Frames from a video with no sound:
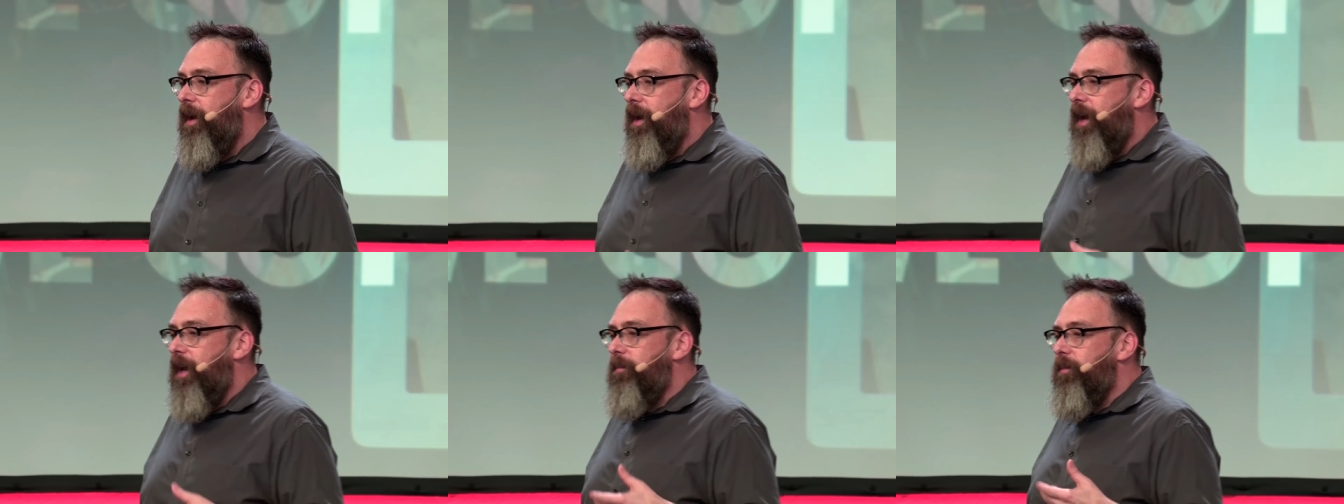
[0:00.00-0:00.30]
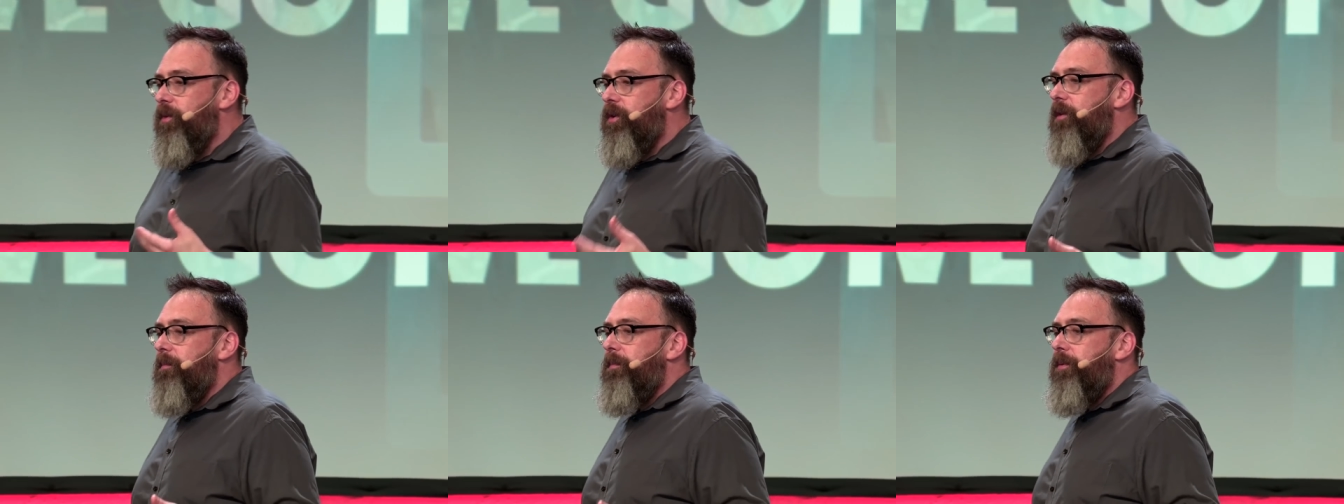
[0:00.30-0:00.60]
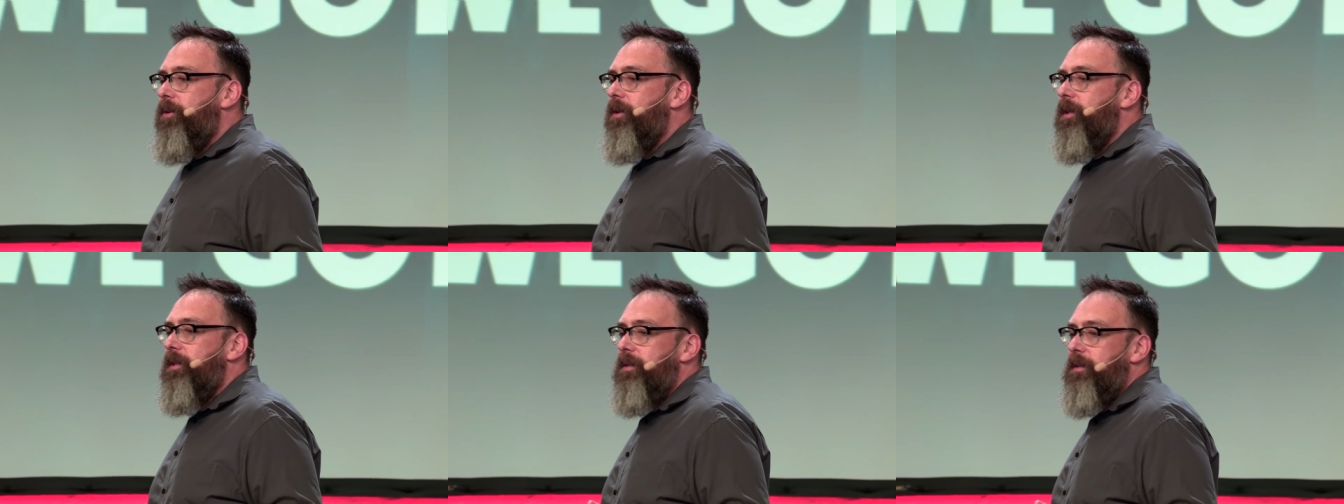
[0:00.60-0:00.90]
And more
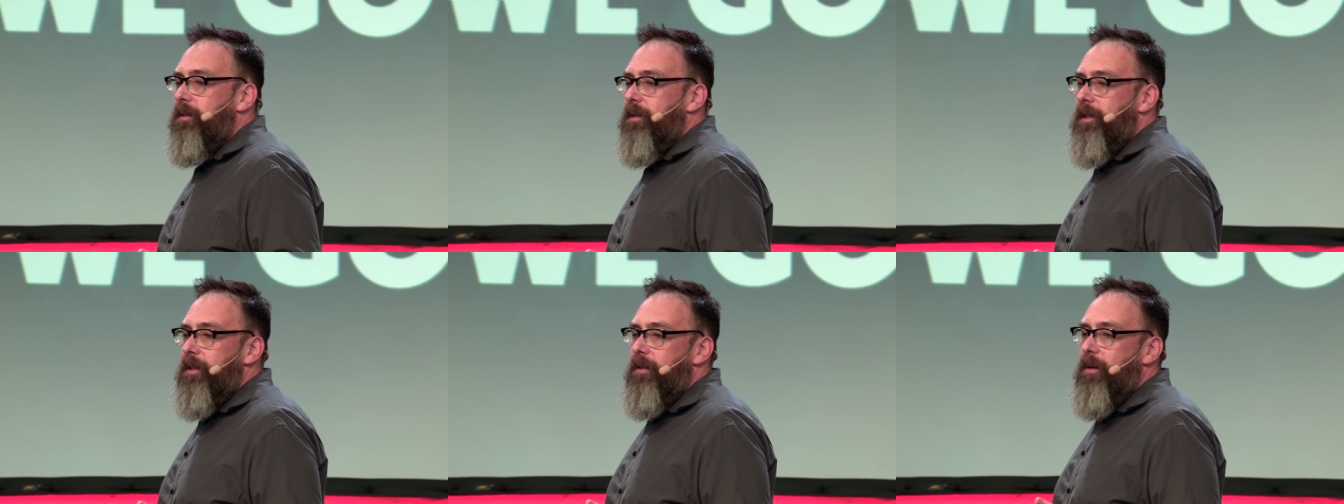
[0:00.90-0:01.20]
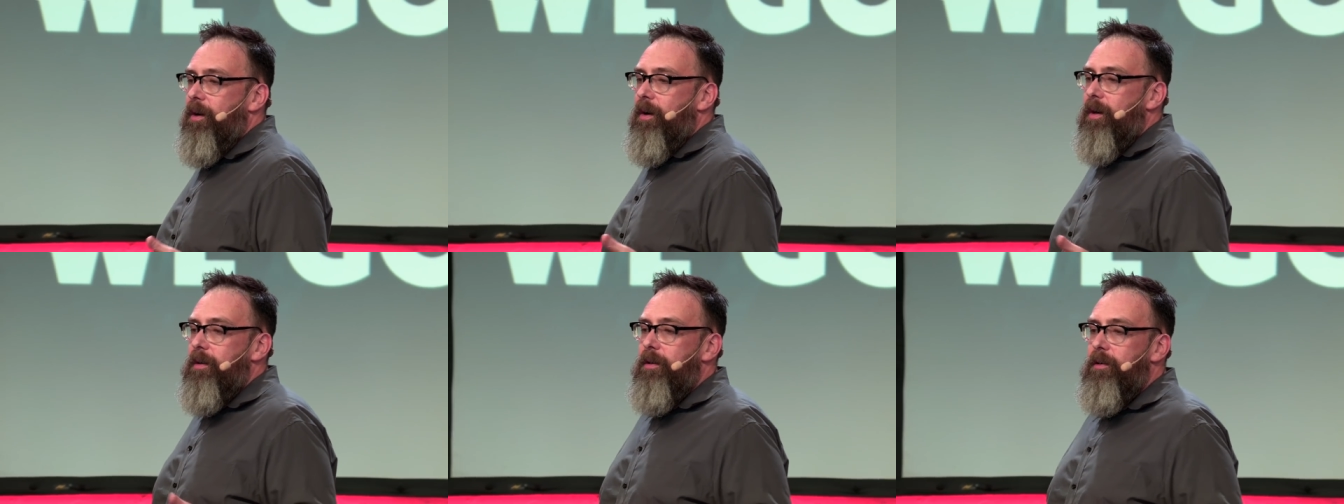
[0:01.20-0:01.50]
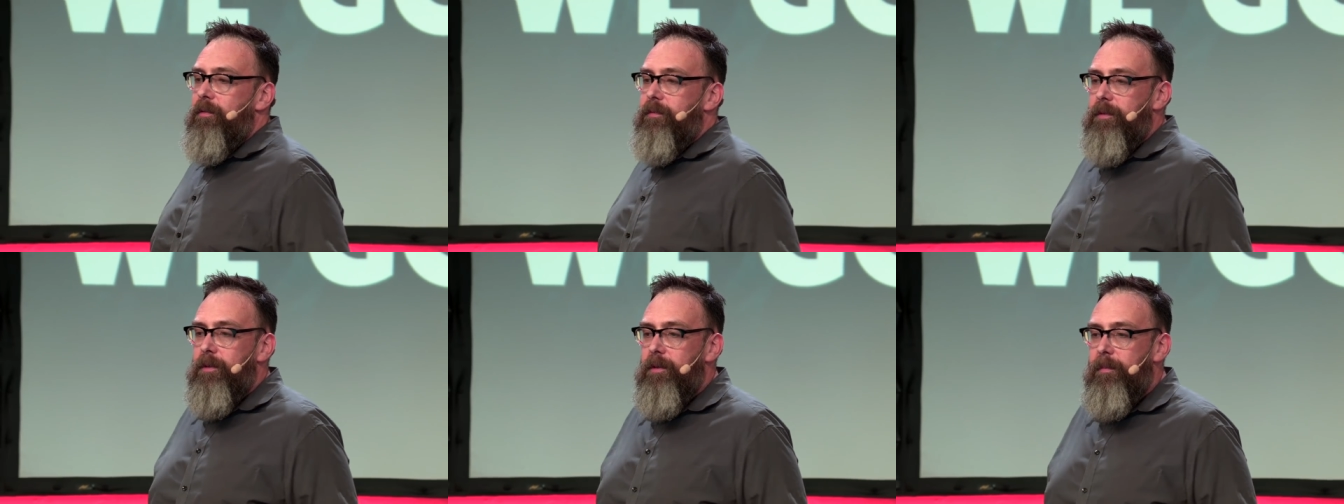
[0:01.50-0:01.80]
importantly, all
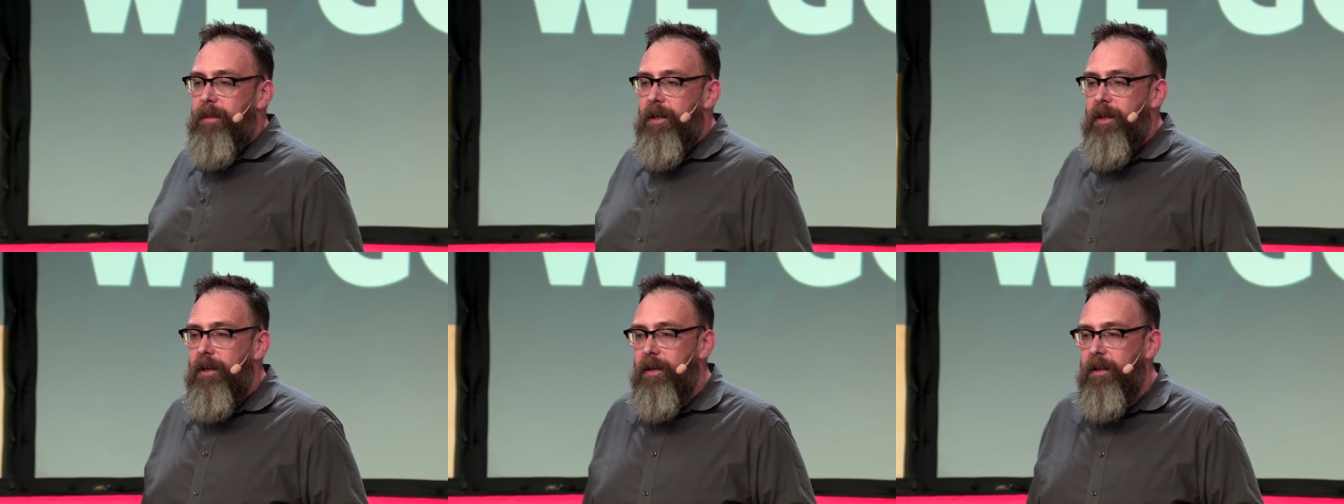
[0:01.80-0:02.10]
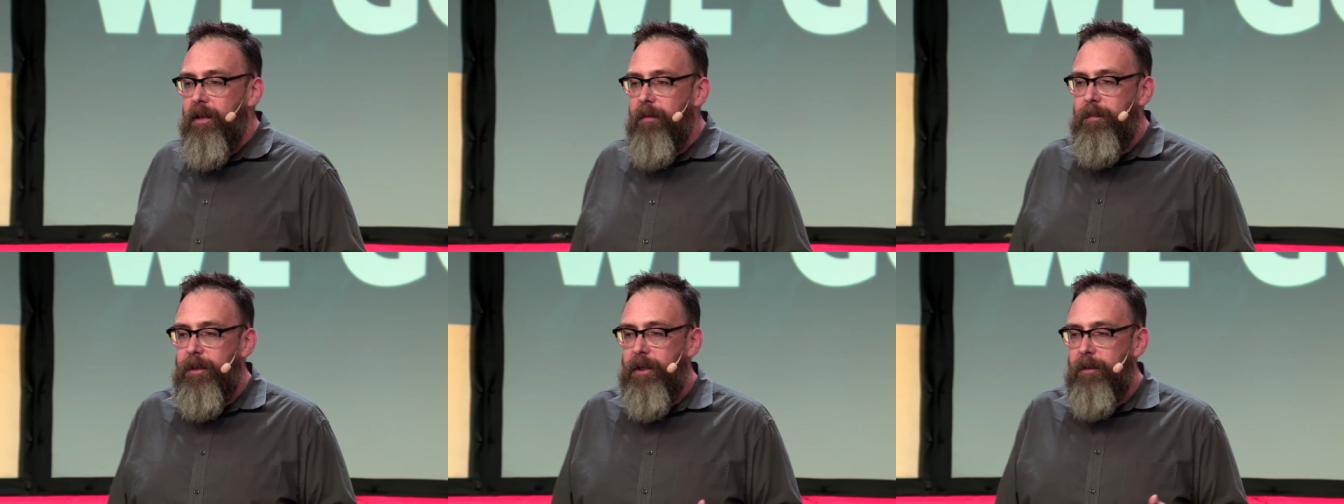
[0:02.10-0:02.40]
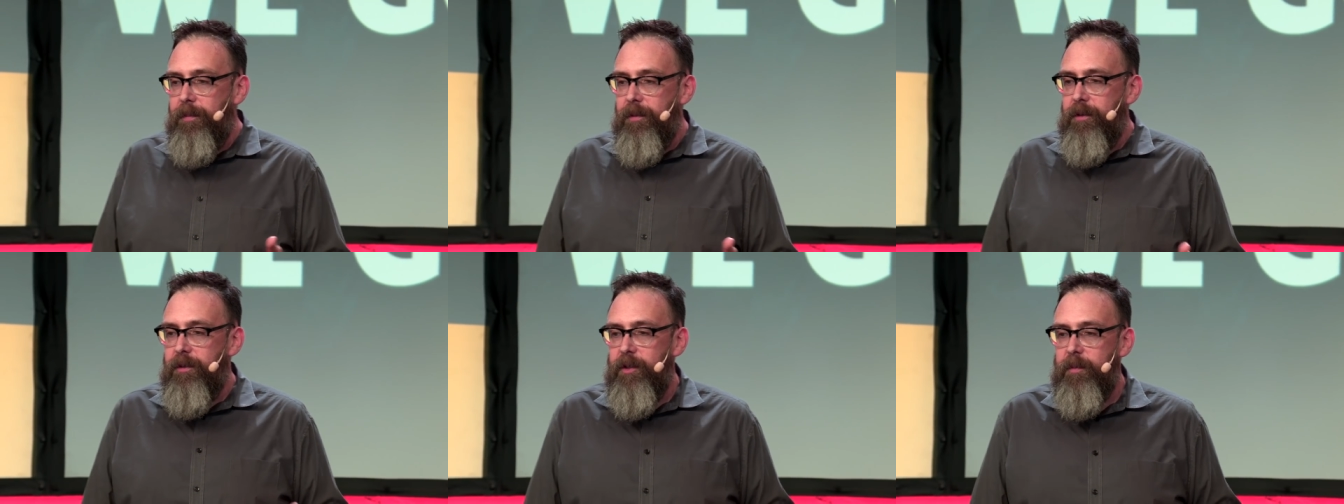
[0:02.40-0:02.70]
over America,
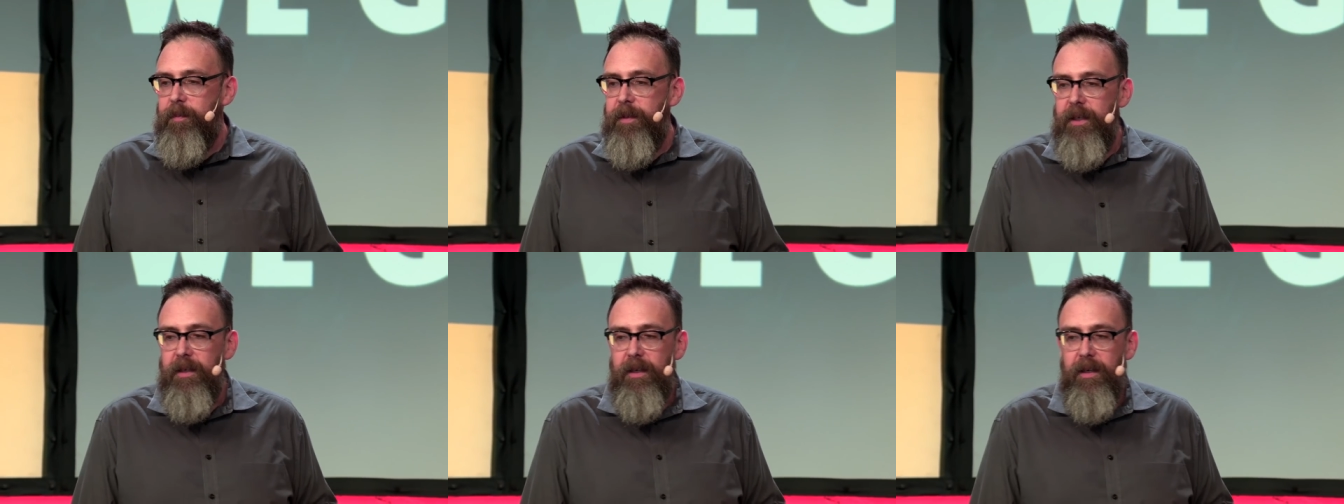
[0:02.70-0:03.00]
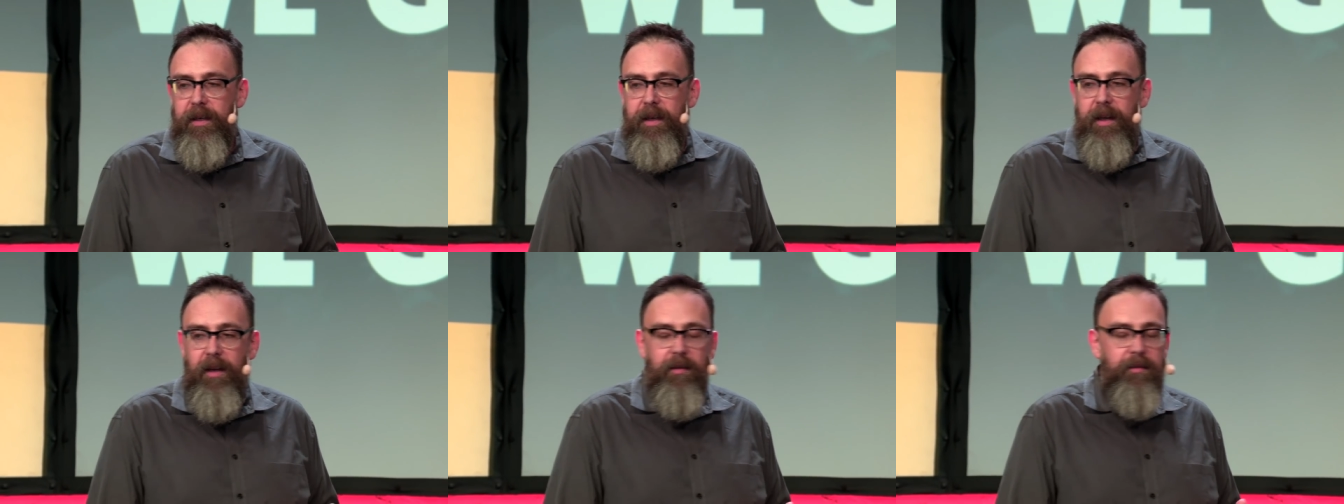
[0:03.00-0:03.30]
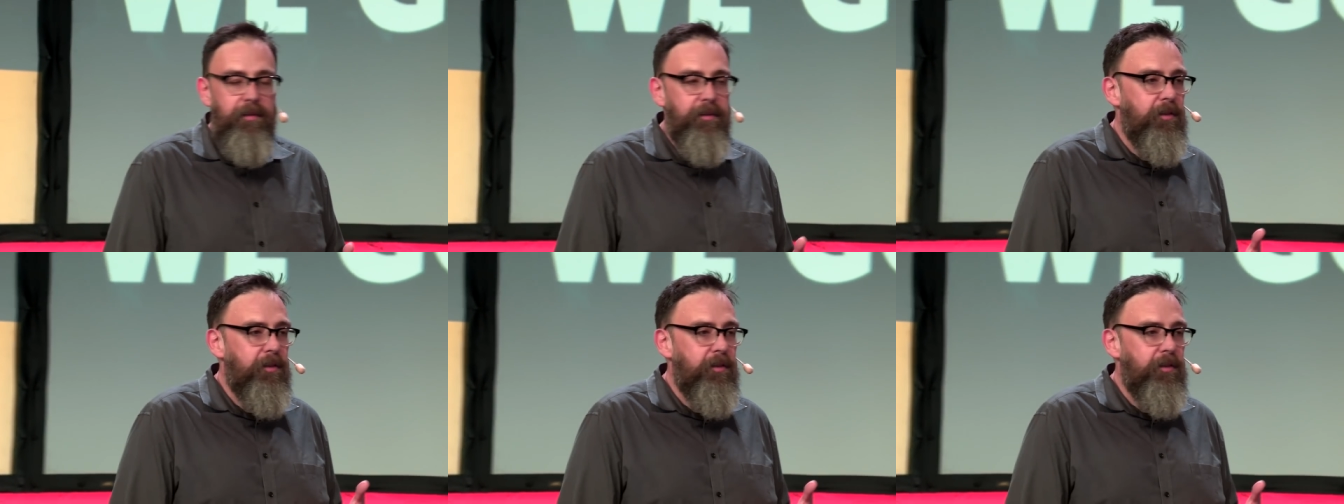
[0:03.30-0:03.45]
people are speaking out.